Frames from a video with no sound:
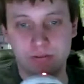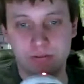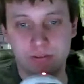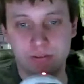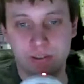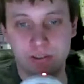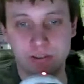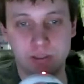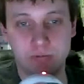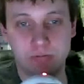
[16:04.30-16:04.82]

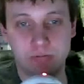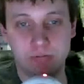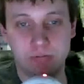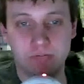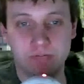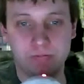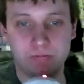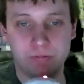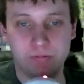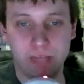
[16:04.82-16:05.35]
There's some
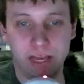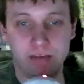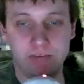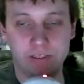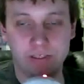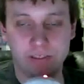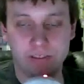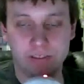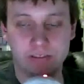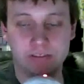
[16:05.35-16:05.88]

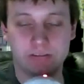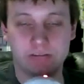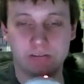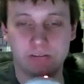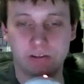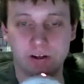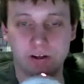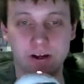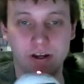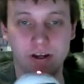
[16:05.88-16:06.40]
obvious
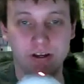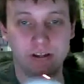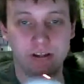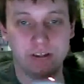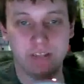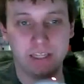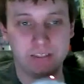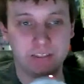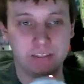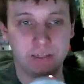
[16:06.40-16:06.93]
good
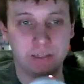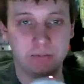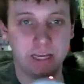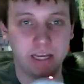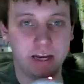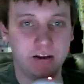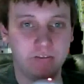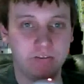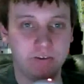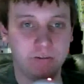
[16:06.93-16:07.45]
that's coming
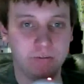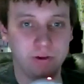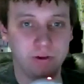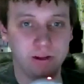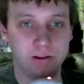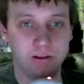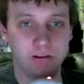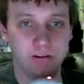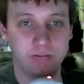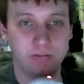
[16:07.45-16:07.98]
out of it,
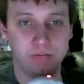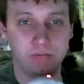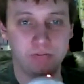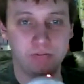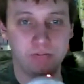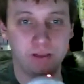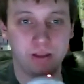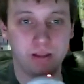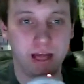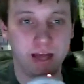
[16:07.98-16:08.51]
but
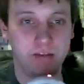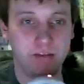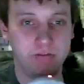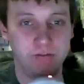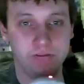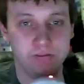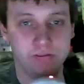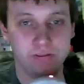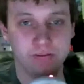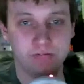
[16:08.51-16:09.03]
a lot of
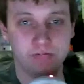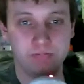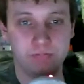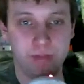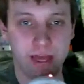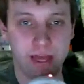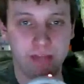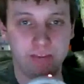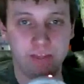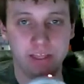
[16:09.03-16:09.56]

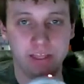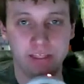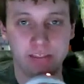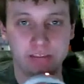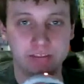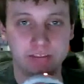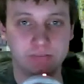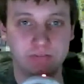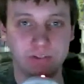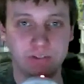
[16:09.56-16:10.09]
bad
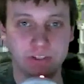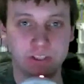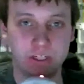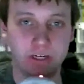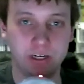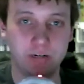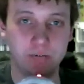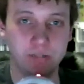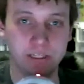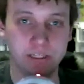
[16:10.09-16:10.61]
things for
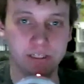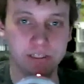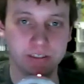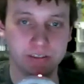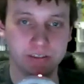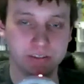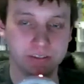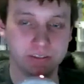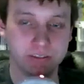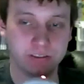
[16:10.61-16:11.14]
sure,
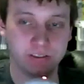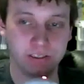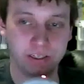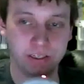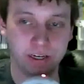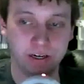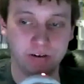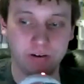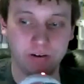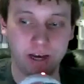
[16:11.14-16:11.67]
because
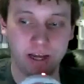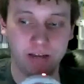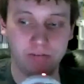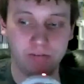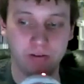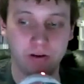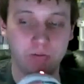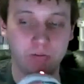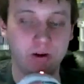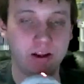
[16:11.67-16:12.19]
I
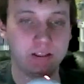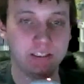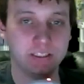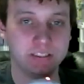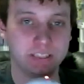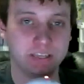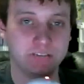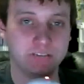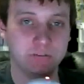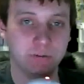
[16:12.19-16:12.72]
wanted these
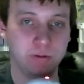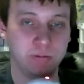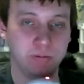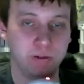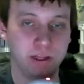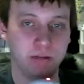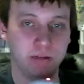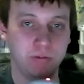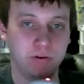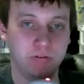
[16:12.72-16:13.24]
games to be
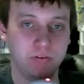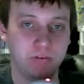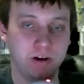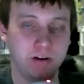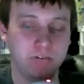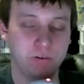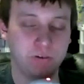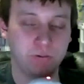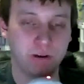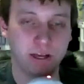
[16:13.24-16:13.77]
playable for
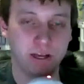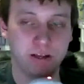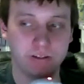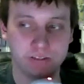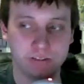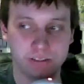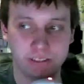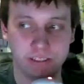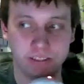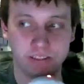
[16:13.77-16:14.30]
everyone
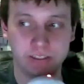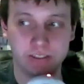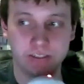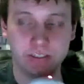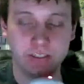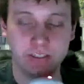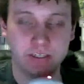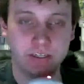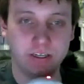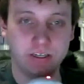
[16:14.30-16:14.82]
else, and
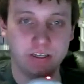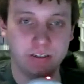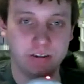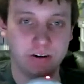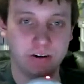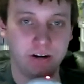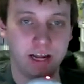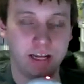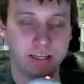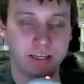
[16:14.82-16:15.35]

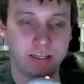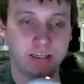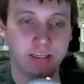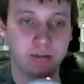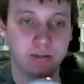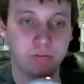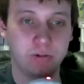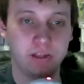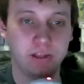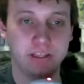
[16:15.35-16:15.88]
they're not going to
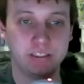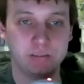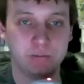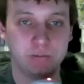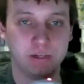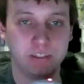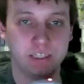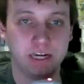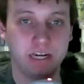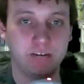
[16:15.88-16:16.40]
get played as
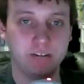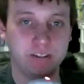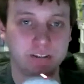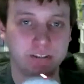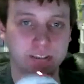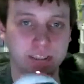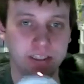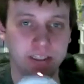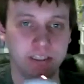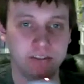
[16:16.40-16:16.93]
much,
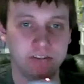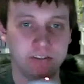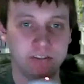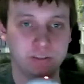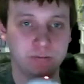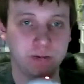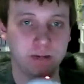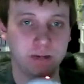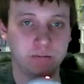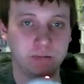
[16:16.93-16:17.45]
obviously, just
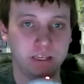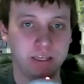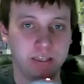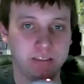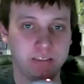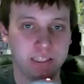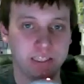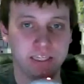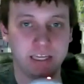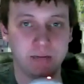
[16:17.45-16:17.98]
by me
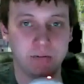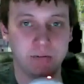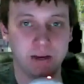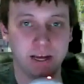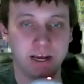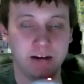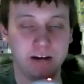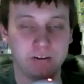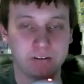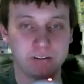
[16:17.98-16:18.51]
sitting at my
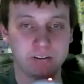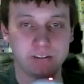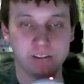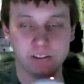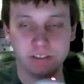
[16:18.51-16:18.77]
house.